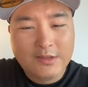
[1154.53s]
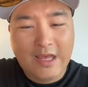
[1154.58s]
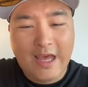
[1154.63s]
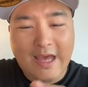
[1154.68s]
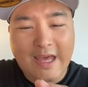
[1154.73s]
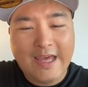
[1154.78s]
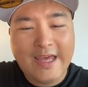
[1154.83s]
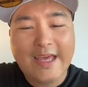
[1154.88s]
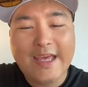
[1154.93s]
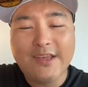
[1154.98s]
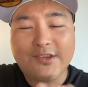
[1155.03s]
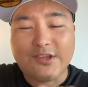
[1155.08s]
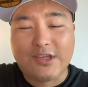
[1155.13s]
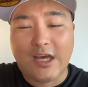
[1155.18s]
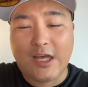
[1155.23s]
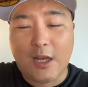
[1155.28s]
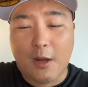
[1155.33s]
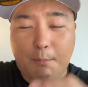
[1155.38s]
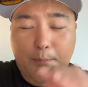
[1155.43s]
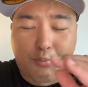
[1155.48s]
that he's
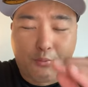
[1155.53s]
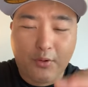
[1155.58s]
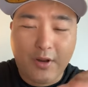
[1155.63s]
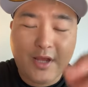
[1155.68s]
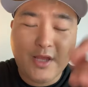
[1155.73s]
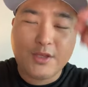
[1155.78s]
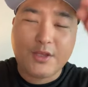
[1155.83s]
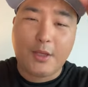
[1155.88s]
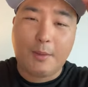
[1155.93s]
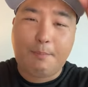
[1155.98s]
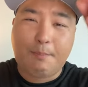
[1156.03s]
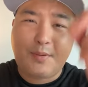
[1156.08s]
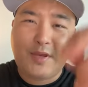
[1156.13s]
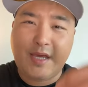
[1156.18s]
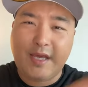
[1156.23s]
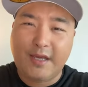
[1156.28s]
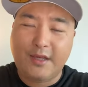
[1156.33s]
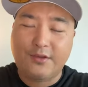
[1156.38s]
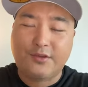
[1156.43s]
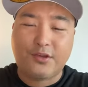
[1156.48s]
going to bring to
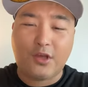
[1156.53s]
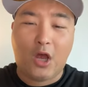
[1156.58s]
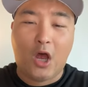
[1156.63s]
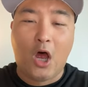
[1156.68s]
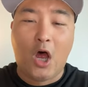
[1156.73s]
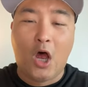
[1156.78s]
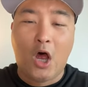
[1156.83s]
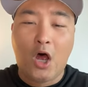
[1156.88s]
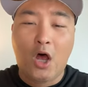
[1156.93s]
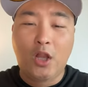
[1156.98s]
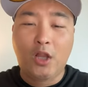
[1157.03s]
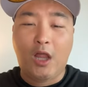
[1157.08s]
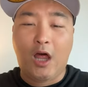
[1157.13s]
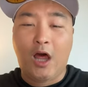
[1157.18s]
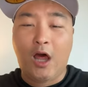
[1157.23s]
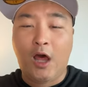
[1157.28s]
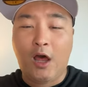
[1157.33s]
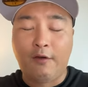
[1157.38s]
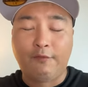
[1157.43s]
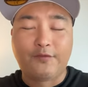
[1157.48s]
peace
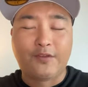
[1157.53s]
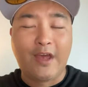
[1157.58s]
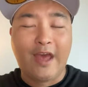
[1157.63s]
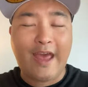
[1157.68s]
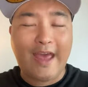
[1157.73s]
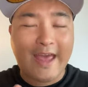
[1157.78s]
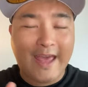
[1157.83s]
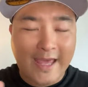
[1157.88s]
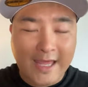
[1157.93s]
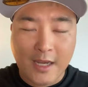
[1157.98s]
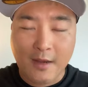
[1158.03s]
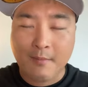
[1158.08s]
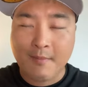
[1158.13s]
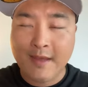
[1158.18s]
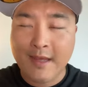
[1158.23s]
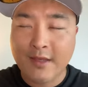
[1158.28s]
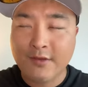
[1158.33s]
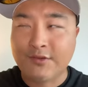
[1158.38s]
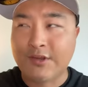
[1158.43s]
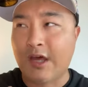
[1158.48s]
all of the
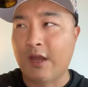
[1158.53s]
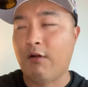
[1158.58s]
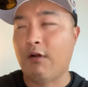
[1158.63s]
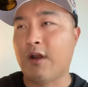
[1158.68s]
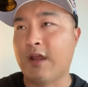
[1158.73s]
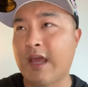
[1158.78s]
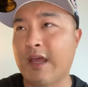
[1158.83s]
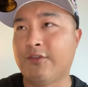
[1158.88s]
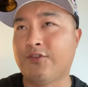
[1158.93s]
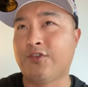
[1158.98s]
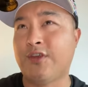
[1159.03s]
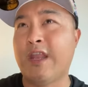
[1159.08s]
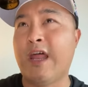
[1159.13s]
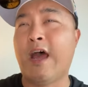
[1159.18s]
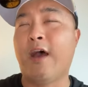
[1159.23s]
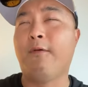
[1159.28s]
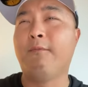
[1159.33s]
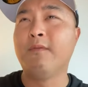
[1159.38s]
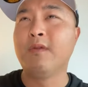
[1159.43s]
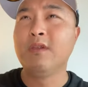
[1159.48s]
enemies that are against you.
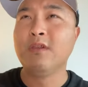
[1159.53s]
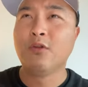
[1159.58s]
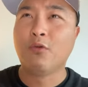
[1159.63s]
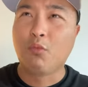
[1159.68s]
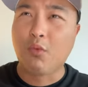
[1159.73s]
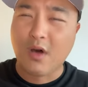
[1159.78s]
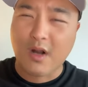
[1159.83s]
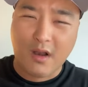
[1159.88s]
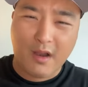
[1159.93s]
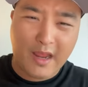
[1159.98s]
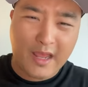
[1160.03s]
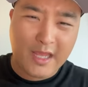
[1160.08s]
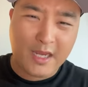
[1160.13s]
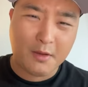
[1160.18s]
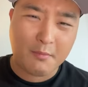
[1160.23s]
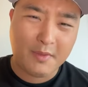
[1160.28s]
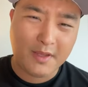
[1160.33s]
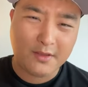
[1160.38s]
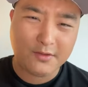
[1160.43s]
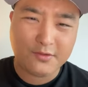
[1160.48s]
Now, what are
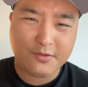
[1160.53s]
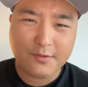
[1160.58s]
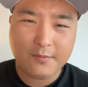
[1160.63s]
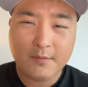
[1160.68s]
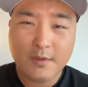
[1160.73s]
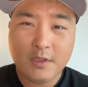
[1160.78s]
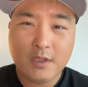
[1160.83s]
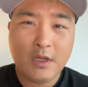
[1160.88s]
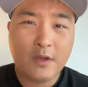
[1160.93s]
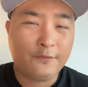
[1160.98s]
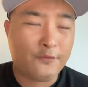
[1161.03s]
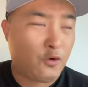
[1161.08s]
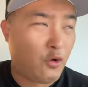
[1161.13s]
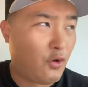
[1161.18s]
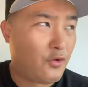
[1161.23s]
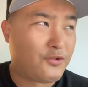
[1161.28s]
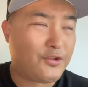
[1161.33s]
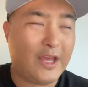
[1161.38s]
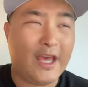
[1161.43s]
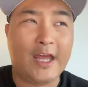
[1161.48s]
enemies? Of
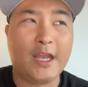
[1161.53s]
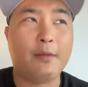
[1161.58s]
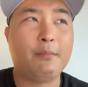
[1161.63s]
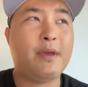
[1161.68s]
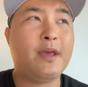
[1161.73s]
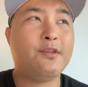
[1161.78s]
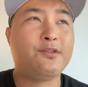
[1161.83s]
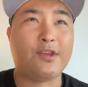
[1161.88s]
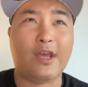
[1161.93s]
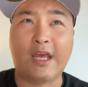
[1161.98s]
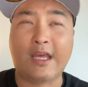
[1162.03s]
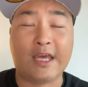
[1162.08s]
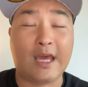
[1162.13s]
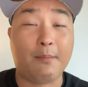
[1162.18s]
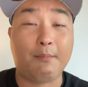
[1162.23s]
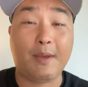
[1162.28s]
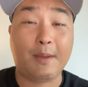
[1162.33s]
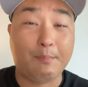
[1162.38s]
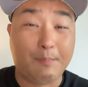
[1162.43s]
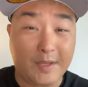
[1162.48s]
course, enemies, it
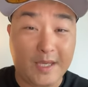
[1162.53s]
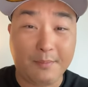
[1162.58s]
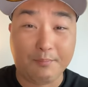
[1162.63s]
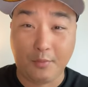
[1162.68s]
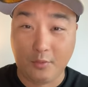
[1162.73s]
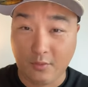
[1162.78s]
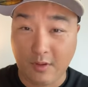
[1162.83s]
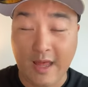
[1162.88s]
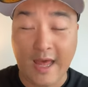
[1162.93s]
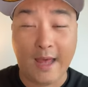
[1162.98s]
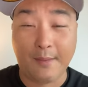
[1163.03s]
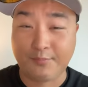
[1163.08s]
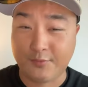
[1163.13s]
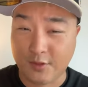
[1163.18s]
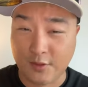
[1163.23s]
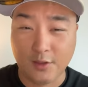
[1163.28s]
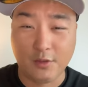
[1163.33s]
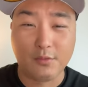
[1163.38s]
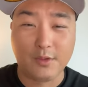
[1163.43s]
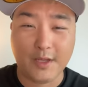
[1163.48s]
can be people.
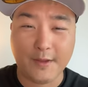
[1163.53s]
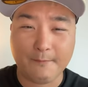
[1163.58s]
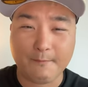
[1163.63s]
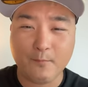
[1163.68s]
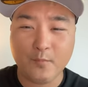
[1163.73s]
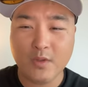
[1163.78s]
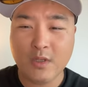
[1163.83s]
Absolutely.